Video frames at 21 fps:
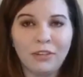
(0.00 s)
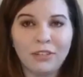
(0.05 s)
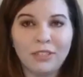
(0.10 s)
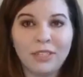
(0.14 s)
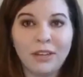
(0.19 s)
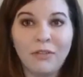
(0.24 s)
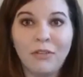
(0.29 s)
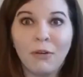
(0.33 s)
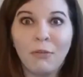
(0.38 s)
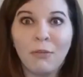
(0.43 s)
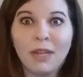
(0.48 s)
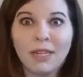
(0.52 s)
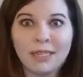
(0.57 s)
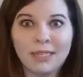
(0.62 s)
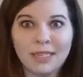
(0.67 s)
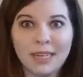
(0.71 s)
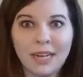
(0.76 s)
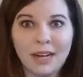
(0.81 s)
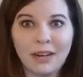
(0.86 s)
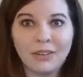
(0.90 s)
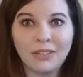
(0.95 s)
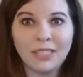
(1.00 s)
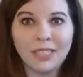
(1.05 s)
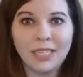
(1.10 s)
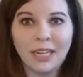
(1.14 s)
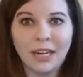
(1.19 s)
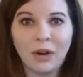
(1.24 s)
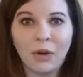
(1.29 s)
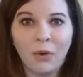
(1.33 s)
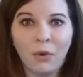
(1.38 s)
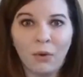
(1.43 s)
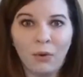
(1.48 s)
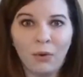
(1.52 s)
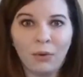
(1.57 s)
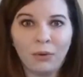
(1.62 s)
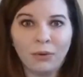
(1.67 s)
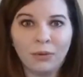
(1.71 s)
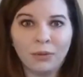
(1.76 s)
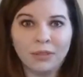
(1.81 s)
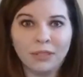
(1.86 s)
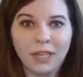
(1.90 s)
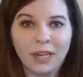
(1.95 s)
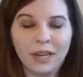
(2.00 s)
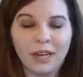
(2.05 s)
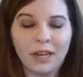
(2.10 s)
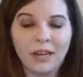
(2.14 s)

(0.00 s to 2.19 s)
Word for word: for several months now to get a hold